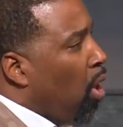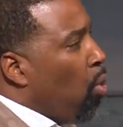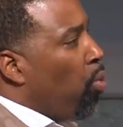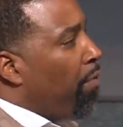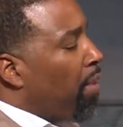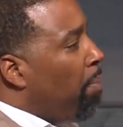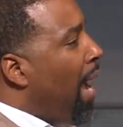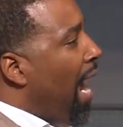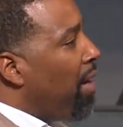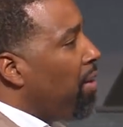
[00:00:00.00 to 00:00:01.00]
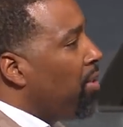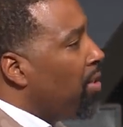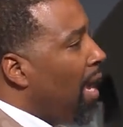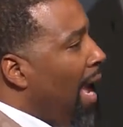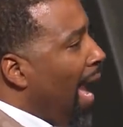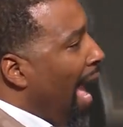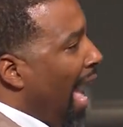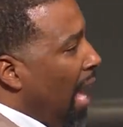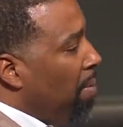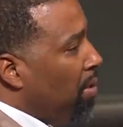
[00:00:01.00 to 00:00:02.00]
with the patterns,
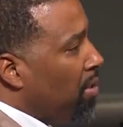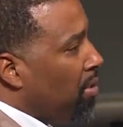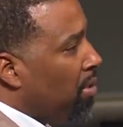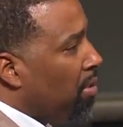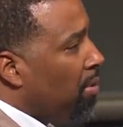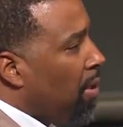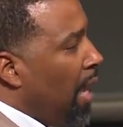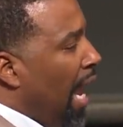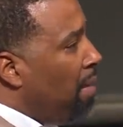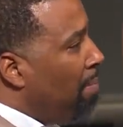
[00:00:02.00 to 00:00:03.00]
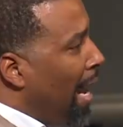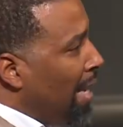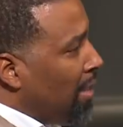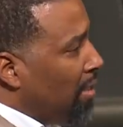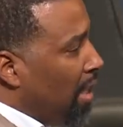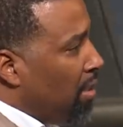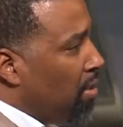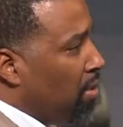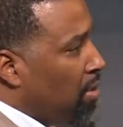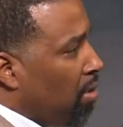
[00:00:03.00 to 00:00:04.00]
habits, and
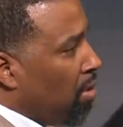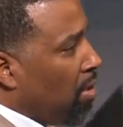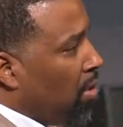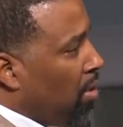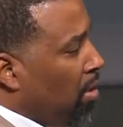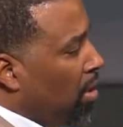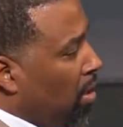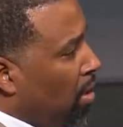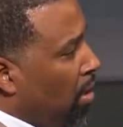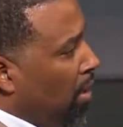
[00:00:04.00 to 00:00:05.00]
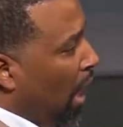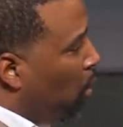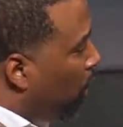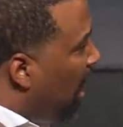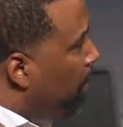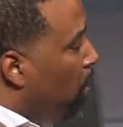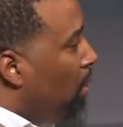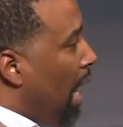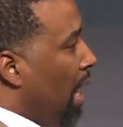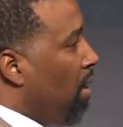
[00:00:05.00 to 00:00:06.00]
mindsets that will keep you
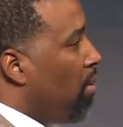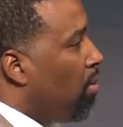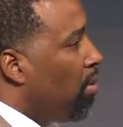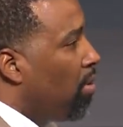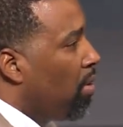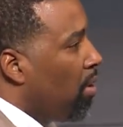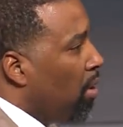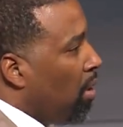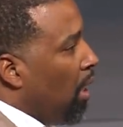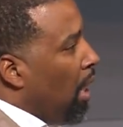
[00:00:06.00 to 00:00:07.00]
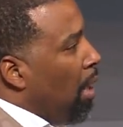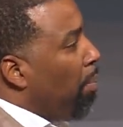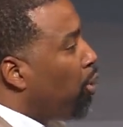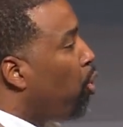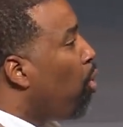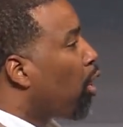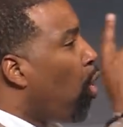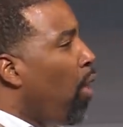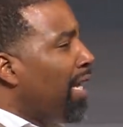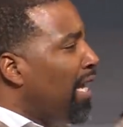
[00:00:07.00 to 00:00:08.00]
down. But you are
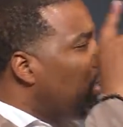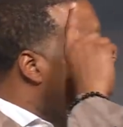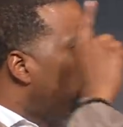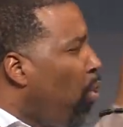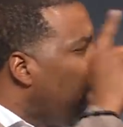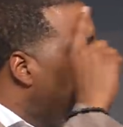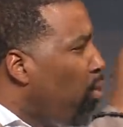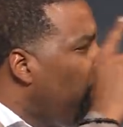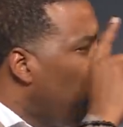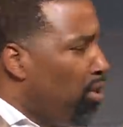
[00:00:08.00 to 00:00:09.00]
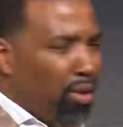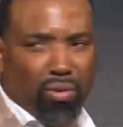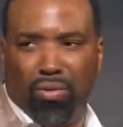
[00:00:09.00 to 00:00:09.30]
going into 2022